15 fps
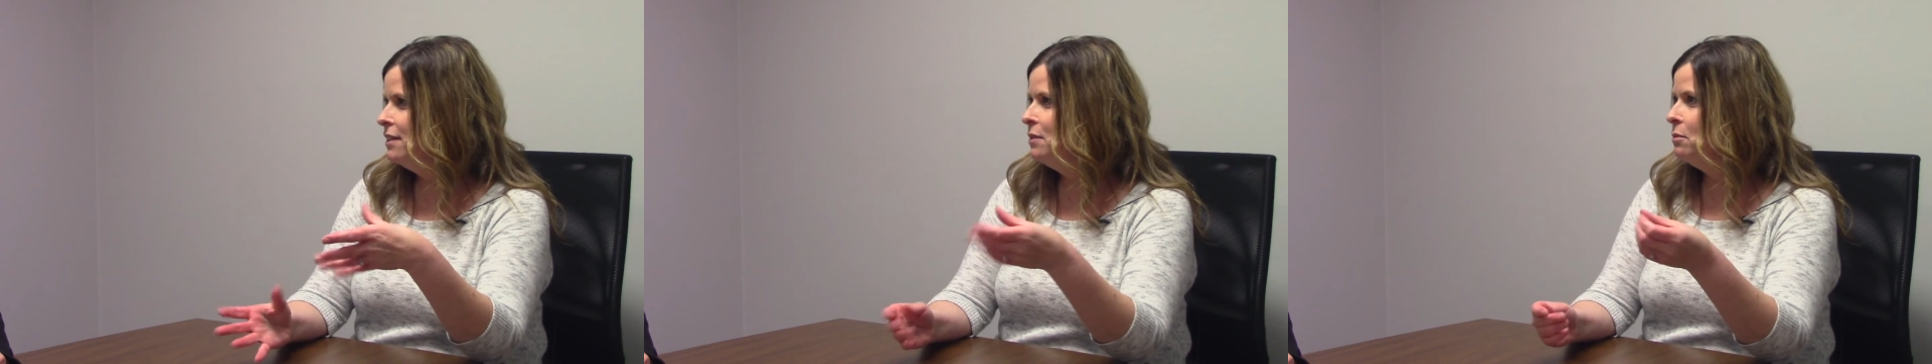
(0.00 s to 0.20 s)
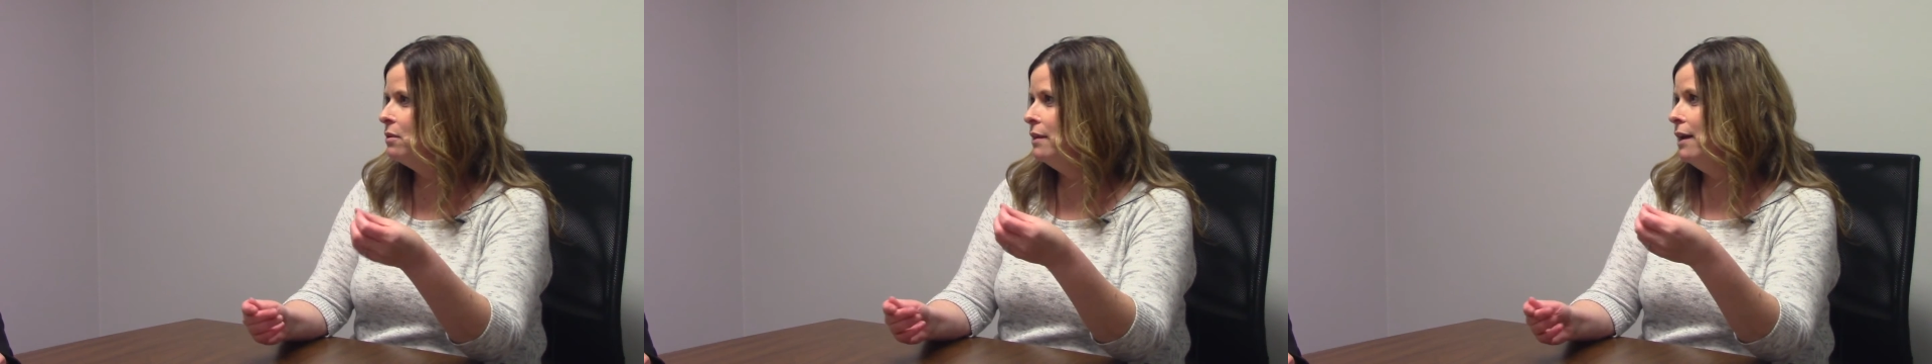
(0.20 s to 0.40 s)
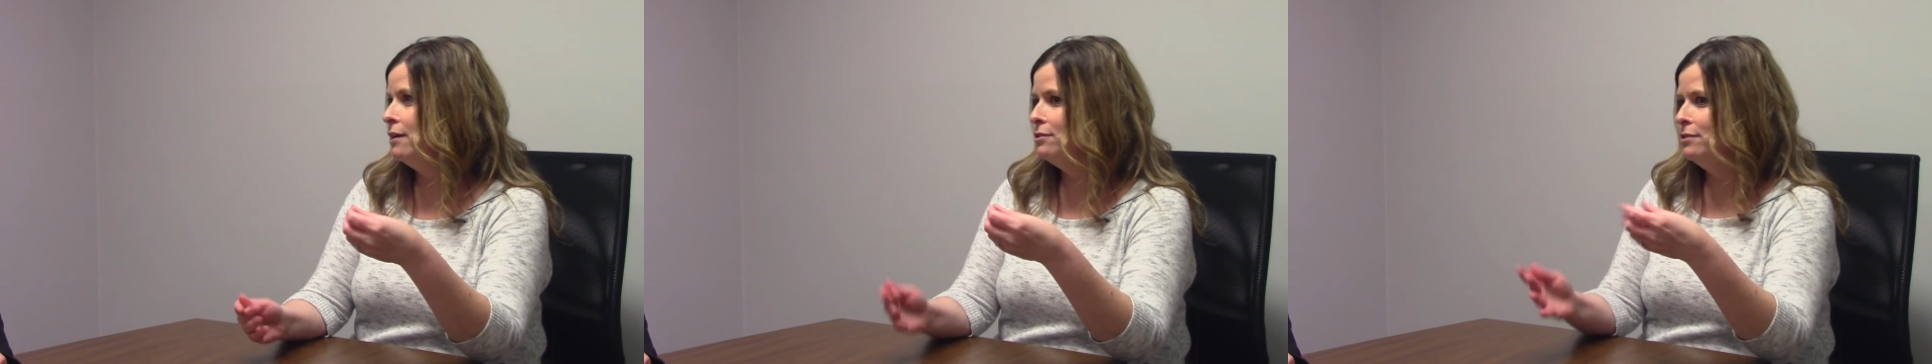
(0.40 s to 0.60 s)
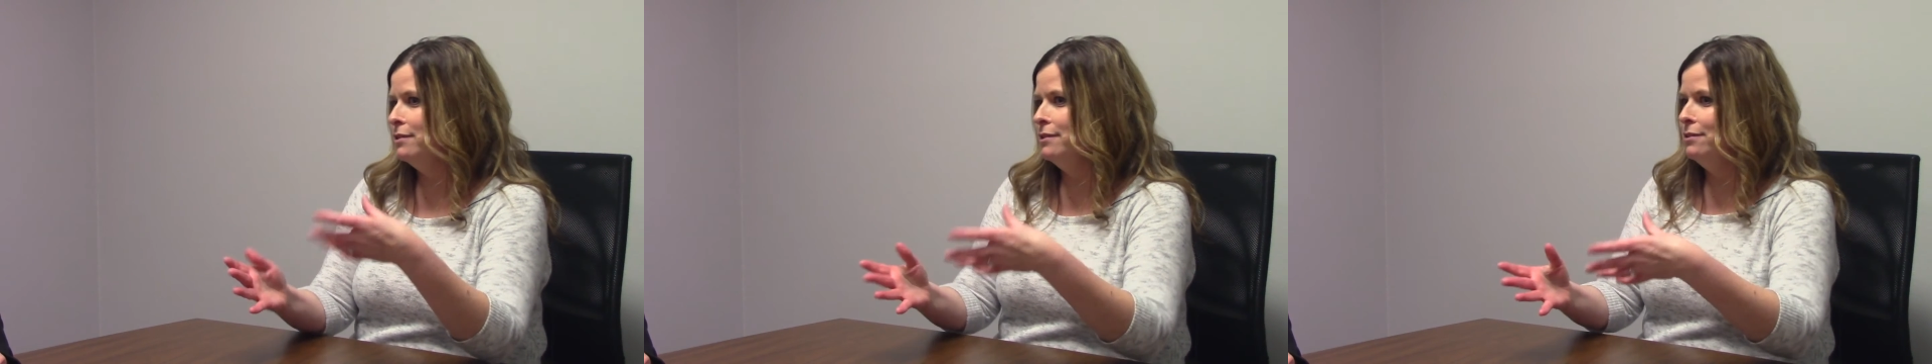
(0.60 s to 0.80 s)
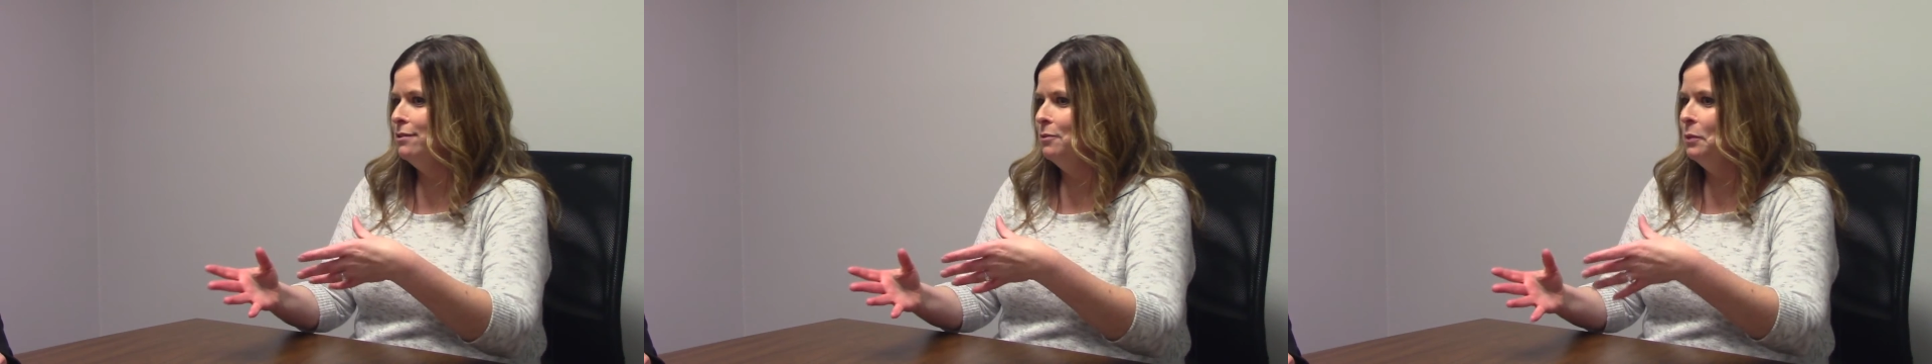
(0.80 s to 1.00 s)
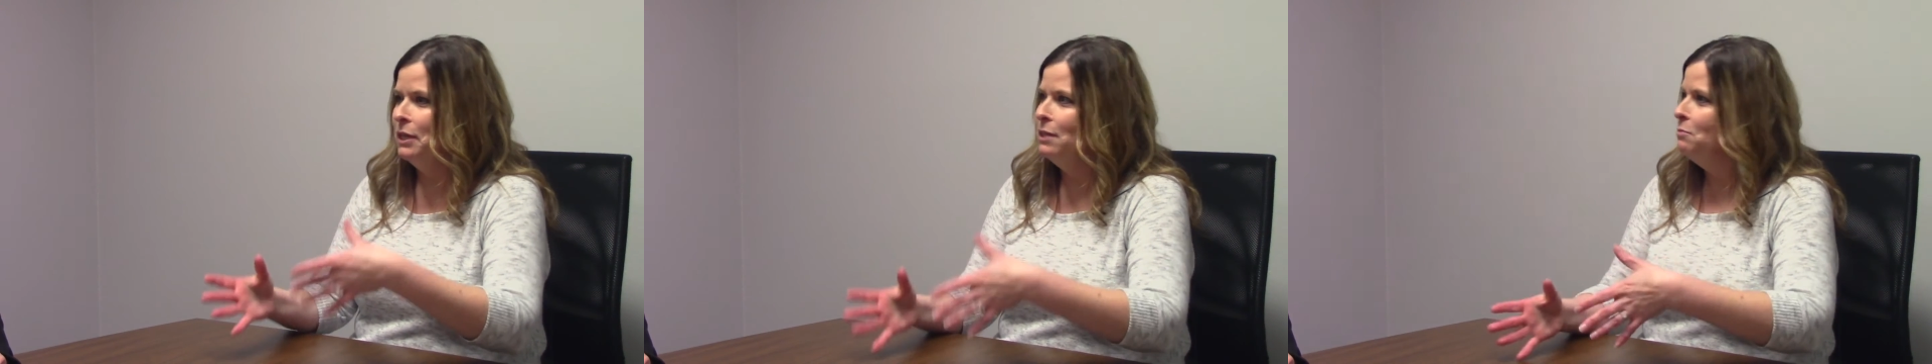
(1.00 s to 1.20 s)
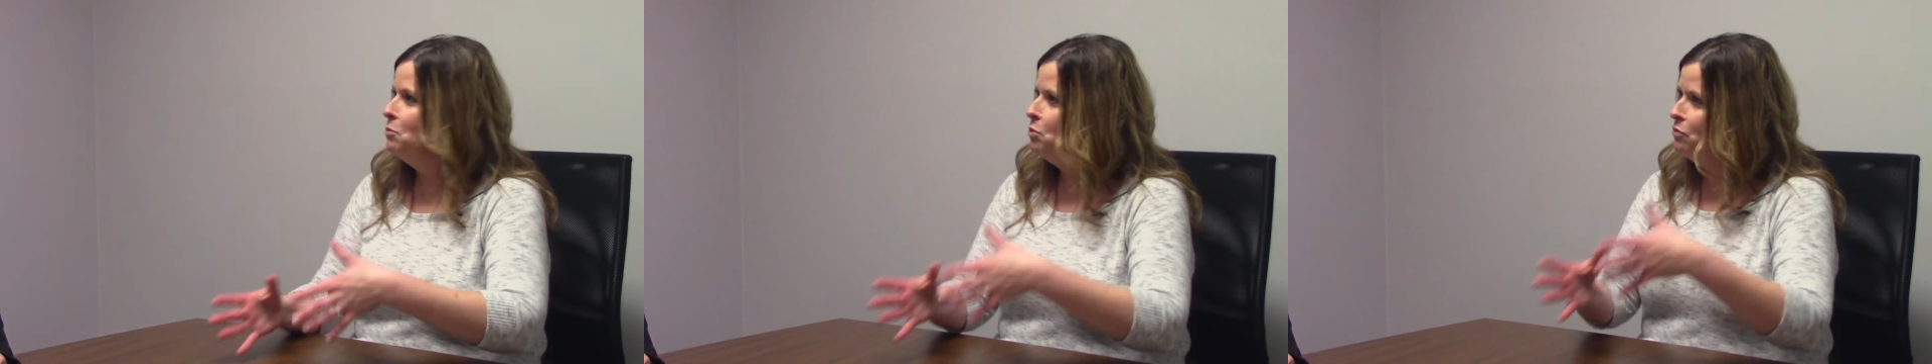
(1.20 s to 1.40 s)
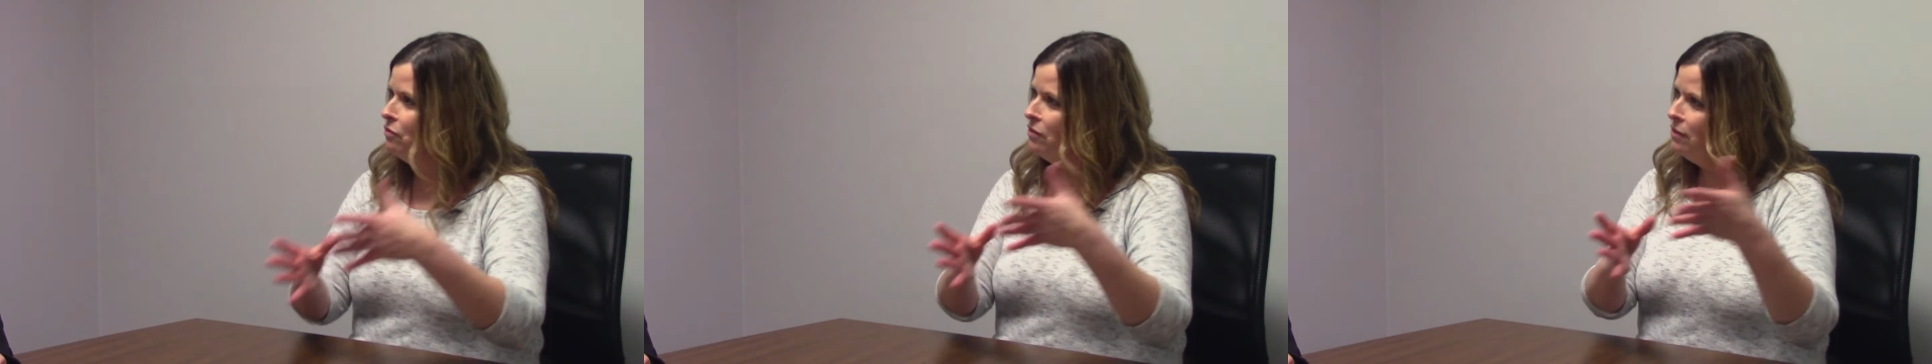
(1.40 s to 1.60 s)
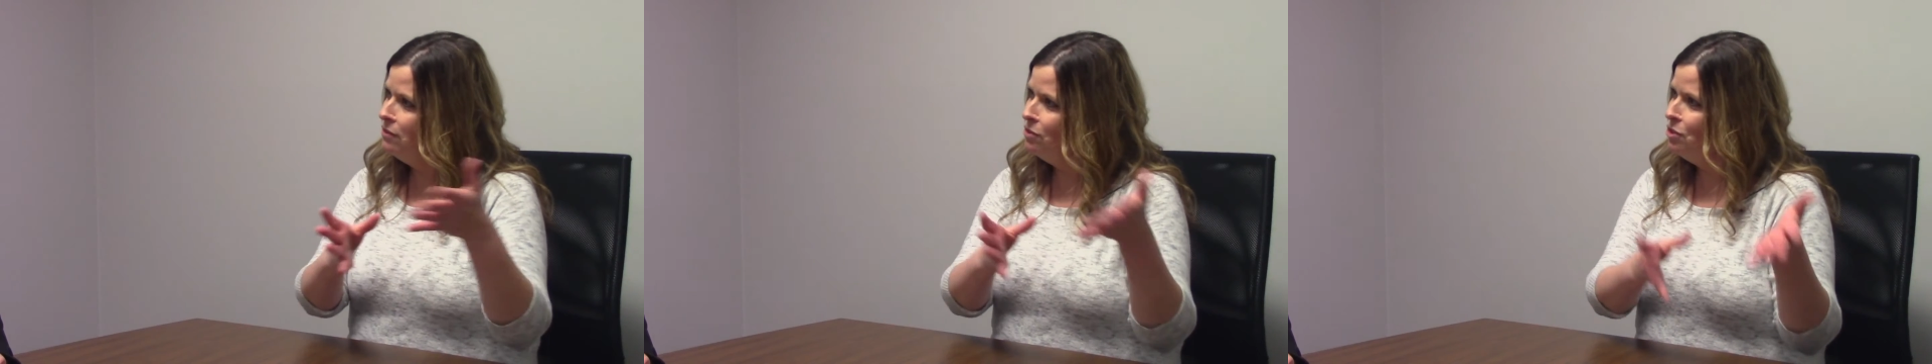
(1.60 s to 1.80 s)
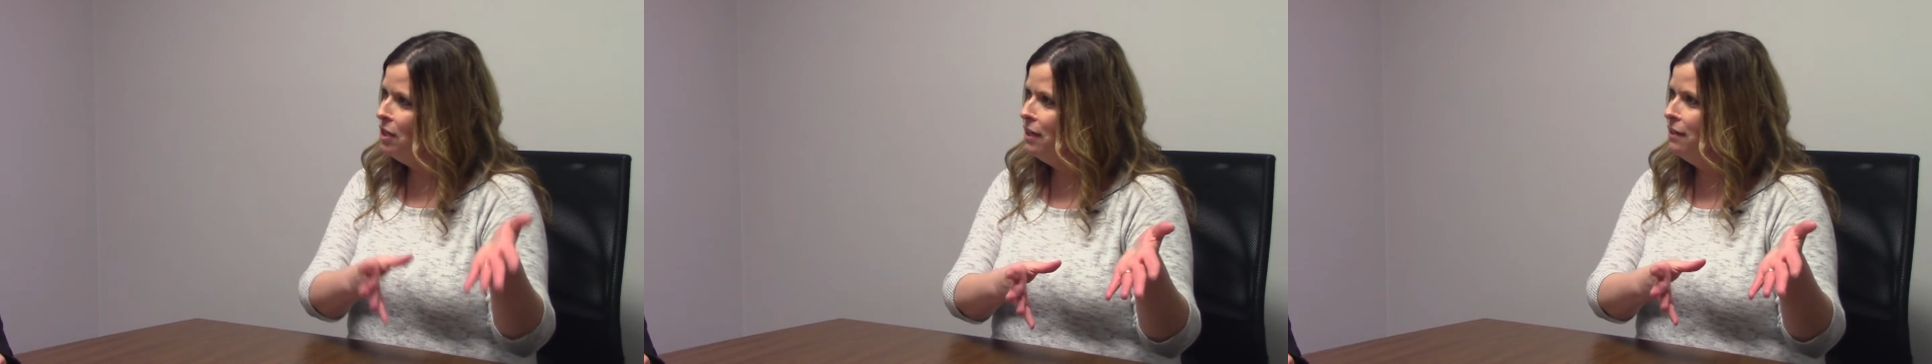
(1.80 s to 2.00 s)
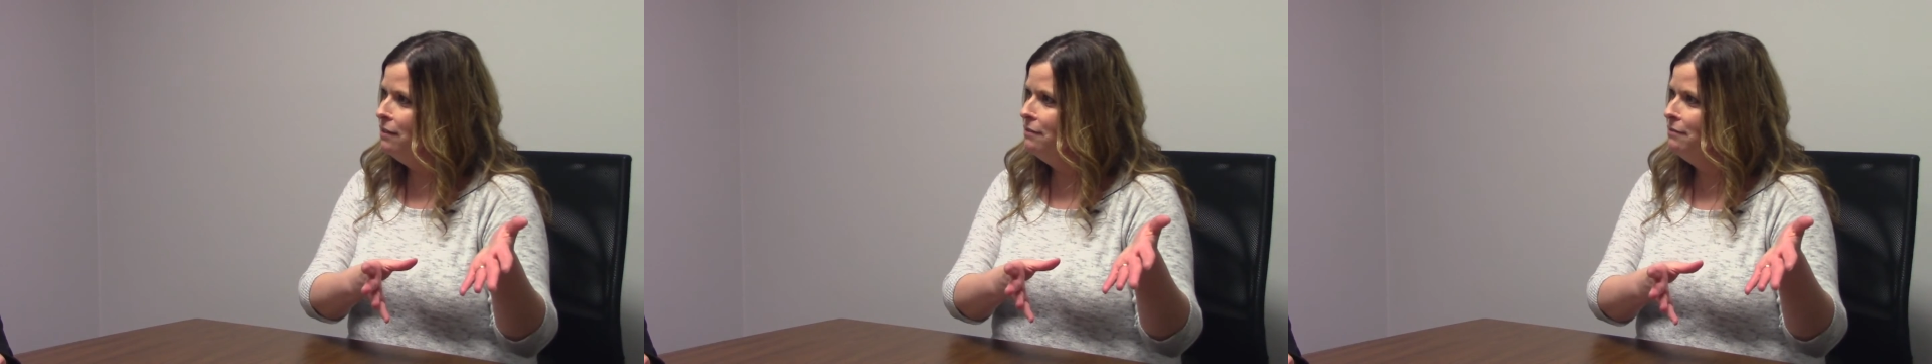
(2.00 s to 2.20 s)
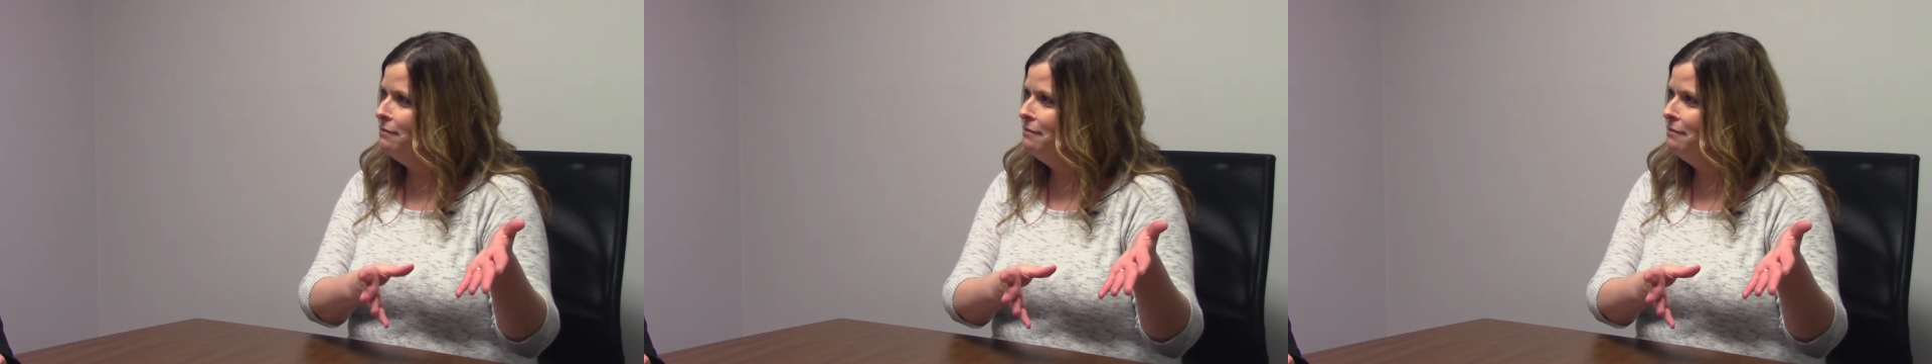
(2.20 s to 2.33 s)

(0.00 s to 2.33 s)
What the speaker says: where they actually went and moved the shed